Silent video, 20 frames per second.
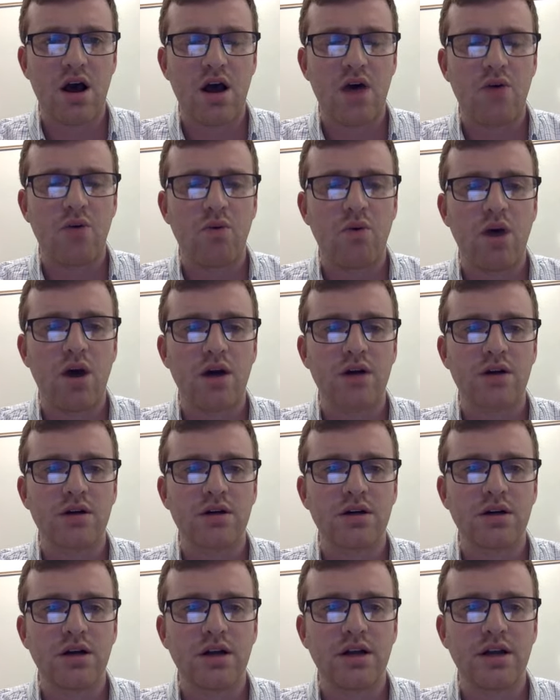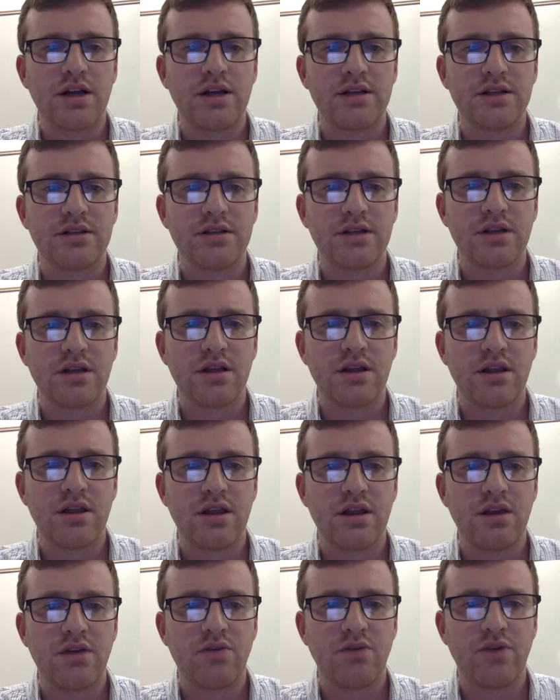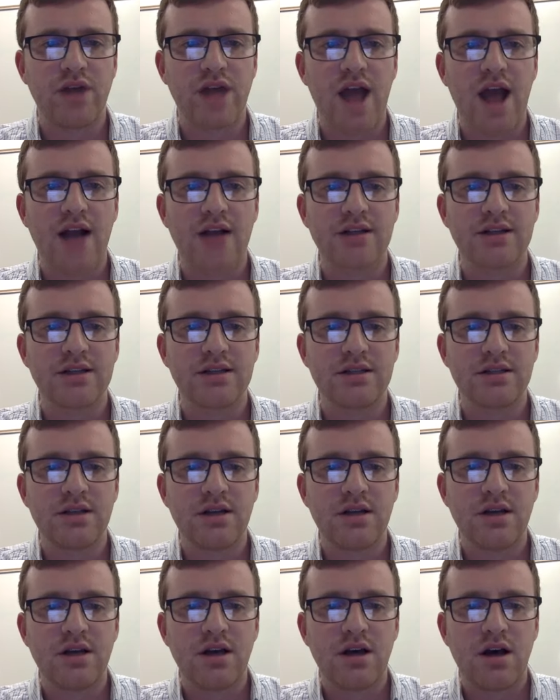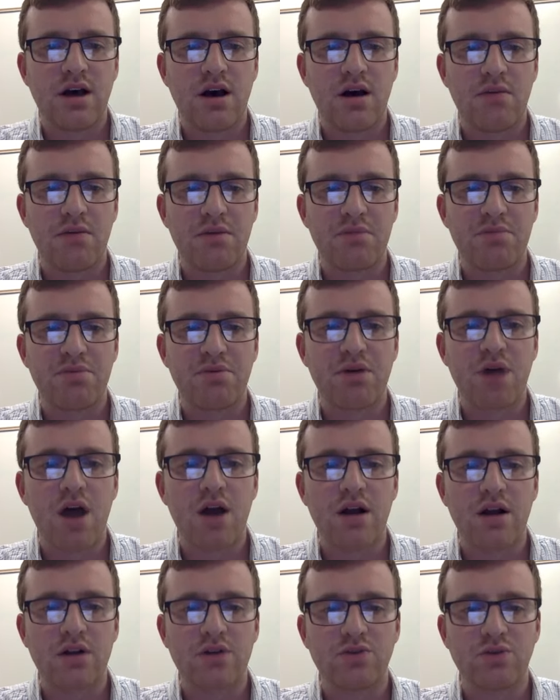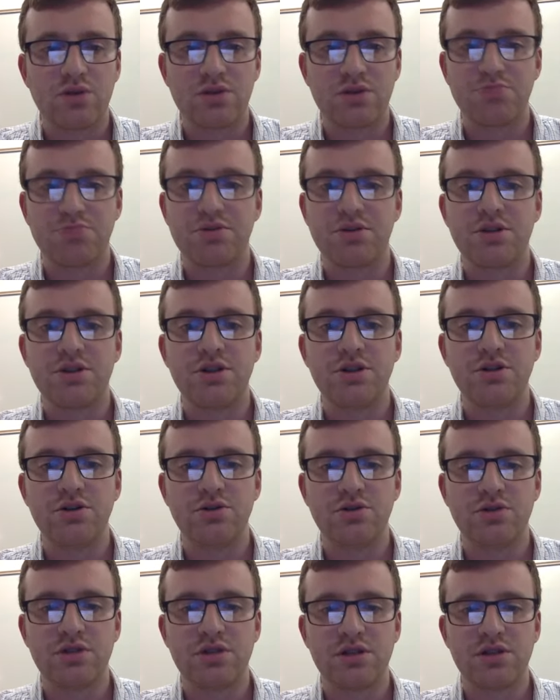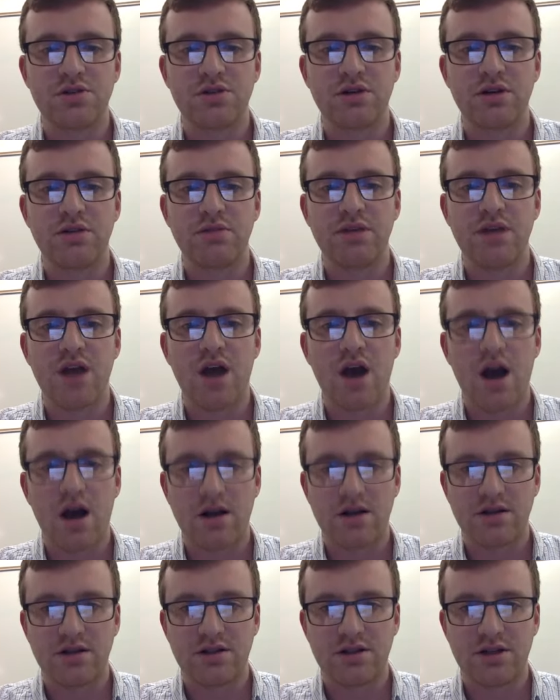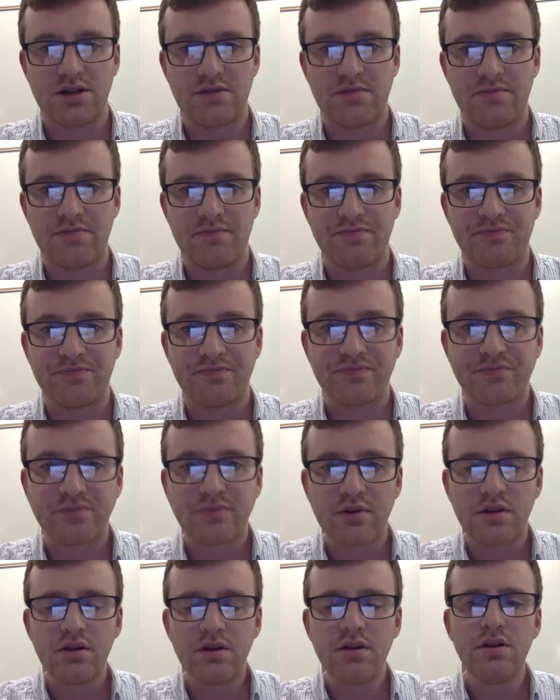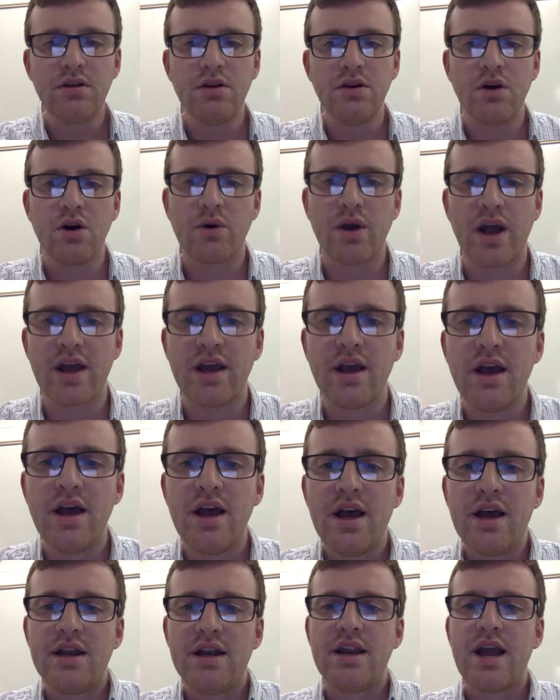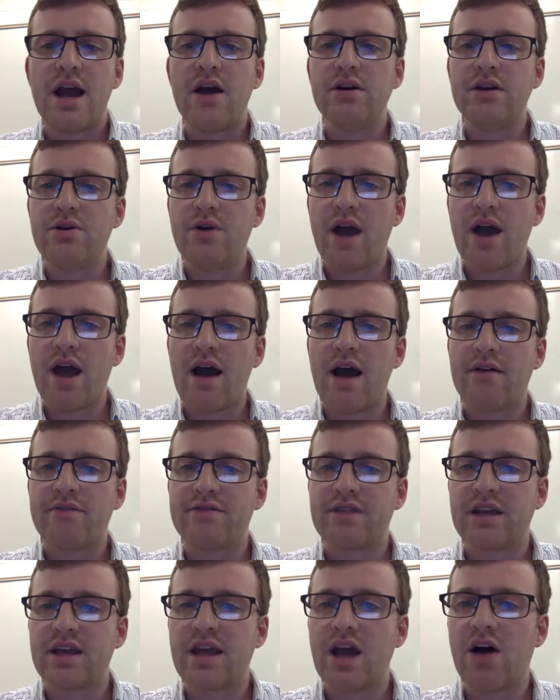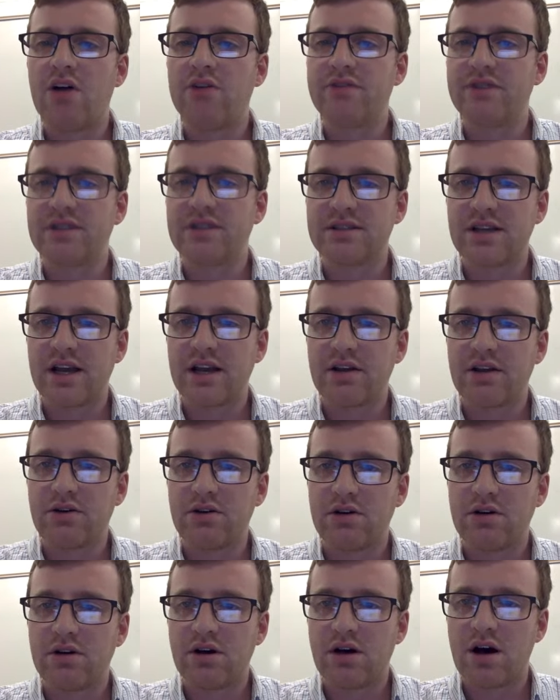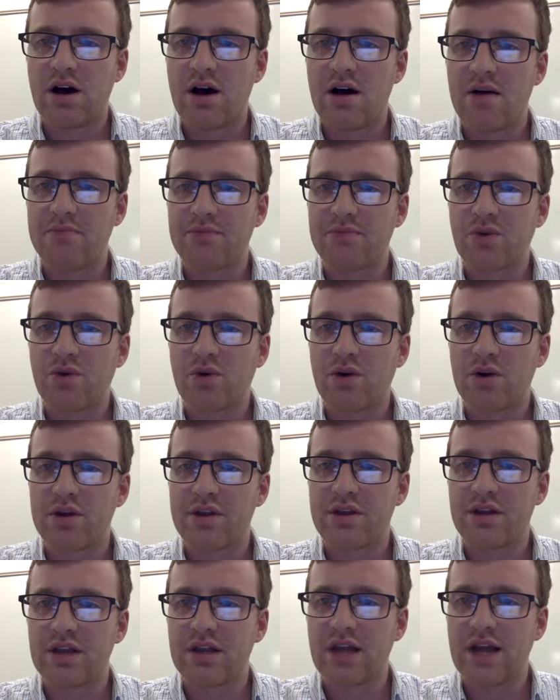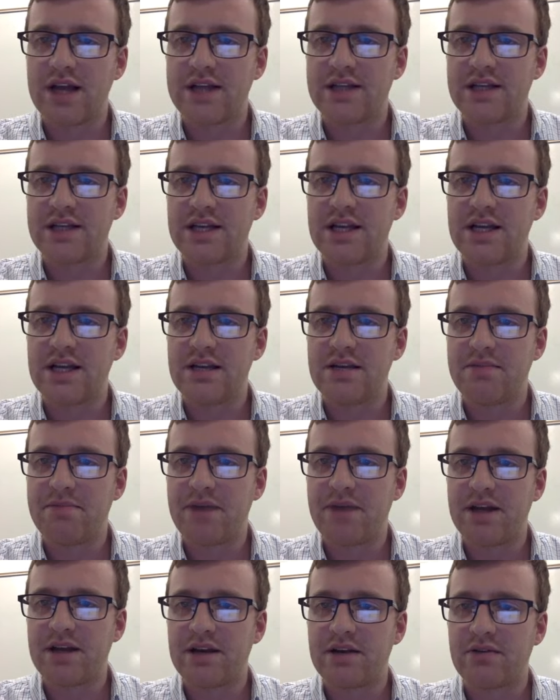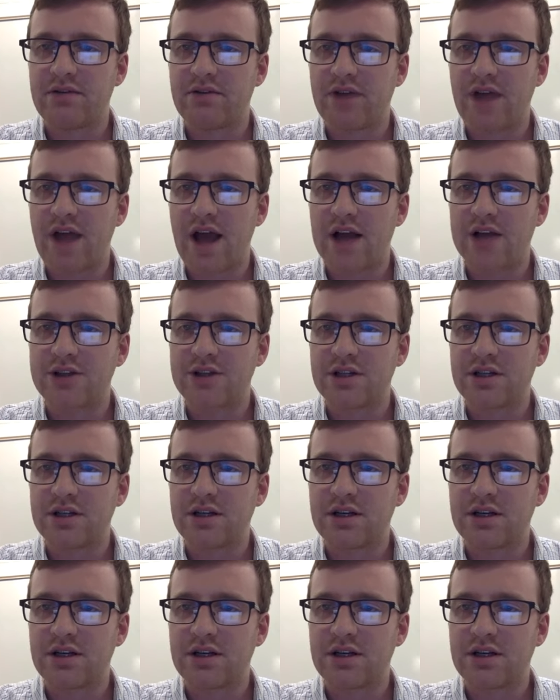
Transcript: Water is the reactant. The product, what's produced, is going to be oxygen. Okay, now you have the Kelvin cycle, or the light-independent reaction.